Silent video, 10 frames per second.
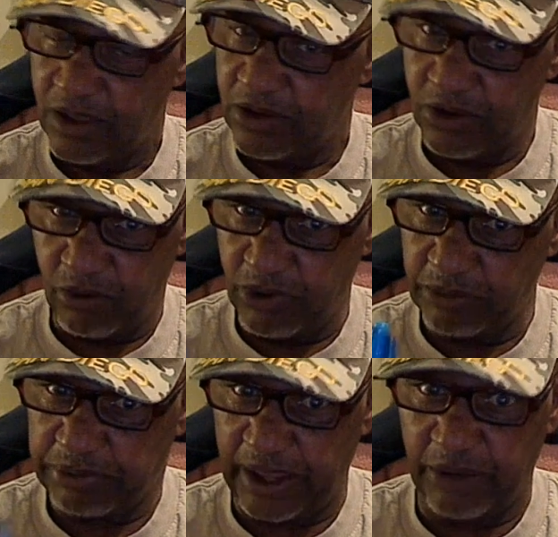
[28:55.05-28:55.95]
You don't want
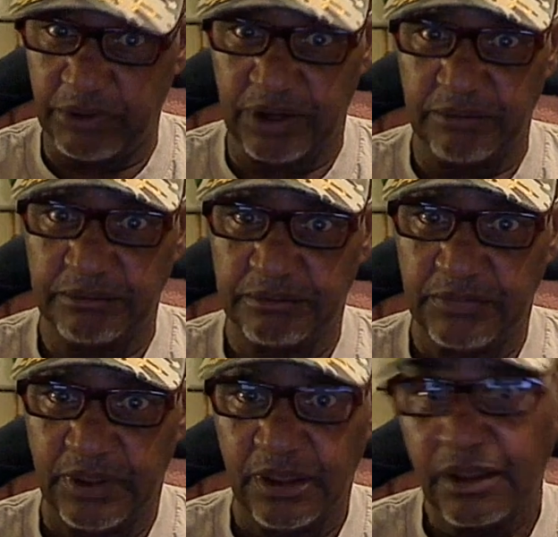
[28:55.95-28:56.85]
to play with him
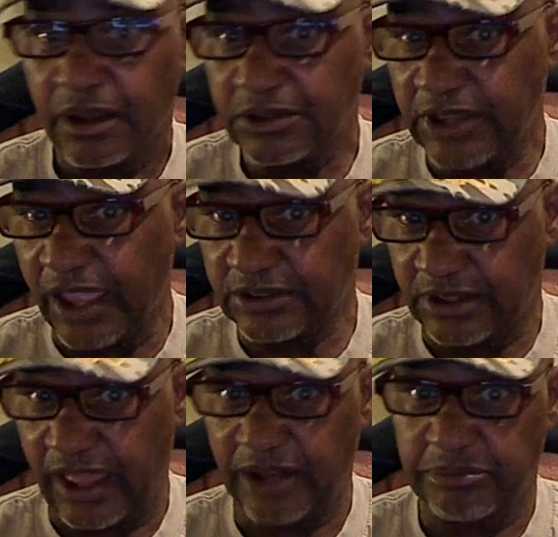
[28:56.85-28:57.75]
because he has a
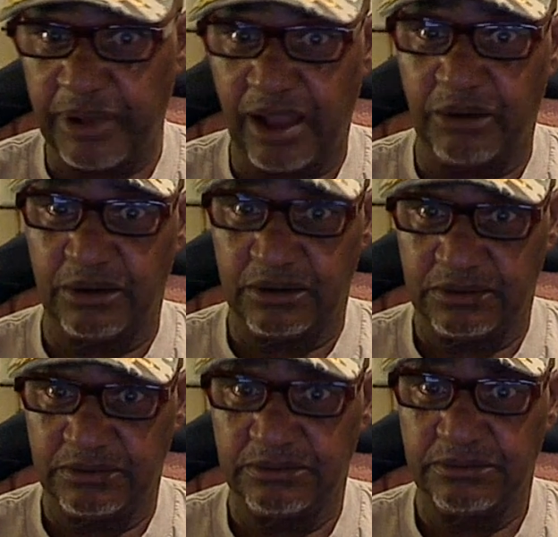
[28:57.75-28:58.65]
lot of power.
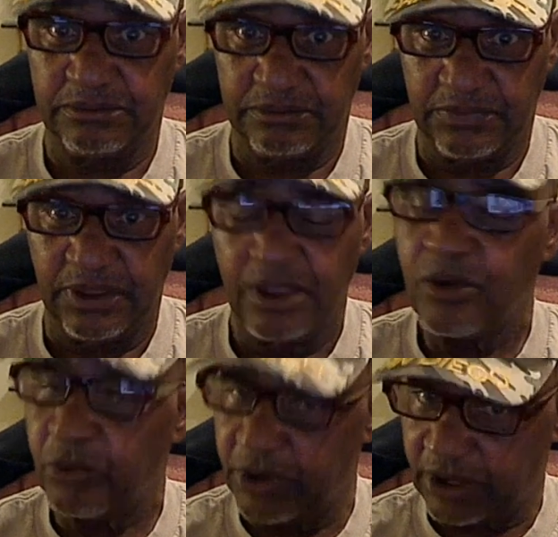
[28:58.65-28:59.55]

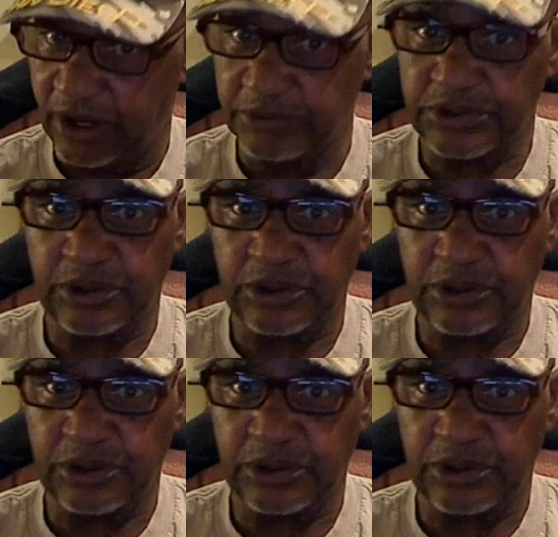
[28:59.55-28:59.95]
When it comes to